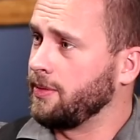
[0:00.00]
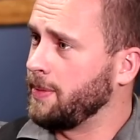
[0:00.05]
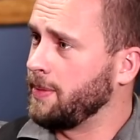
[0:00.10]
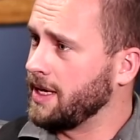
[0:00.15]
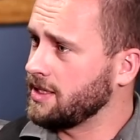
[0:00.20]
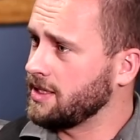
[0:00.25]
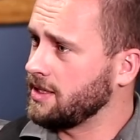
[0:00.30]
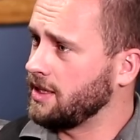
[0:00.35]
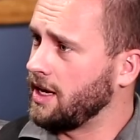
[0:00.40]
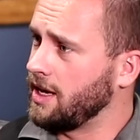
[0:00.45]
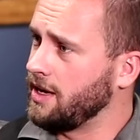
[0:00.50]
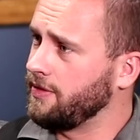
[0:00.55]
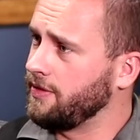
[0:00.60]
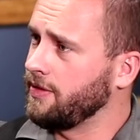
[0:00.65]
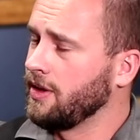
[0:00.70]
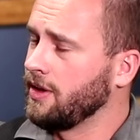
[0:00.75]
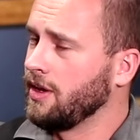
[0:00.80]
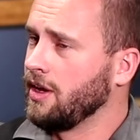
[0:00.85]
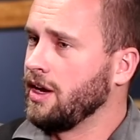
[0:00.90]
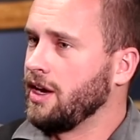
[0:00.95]
the best
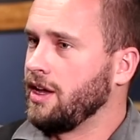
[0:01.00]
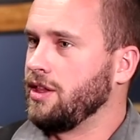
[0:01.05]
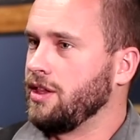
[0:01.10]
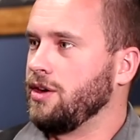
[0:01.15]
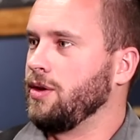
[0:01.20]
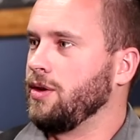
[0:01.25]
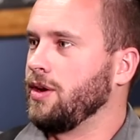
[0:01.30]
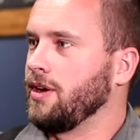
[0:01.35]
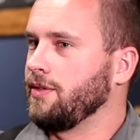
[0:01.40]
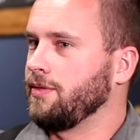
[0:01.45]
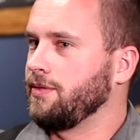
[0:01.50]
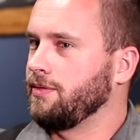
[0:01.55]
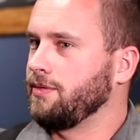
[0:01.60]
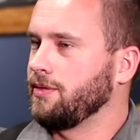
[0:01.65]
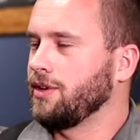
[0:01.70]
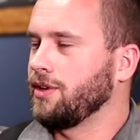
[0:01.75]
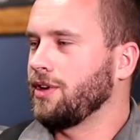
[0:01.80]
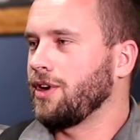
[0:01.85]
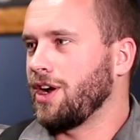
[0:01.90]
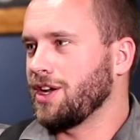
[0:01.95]
life. And then you have
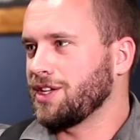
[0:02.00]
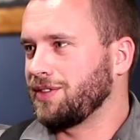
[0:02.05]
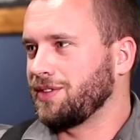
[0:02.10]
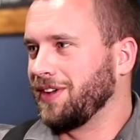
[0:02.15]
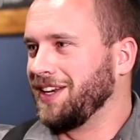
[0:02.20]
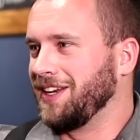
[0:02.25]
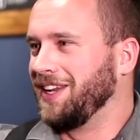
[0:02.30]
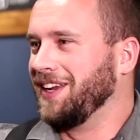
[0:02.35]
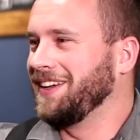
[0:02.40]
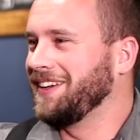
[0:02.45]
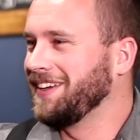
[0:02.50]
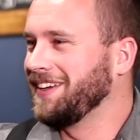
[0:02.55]
CrossFit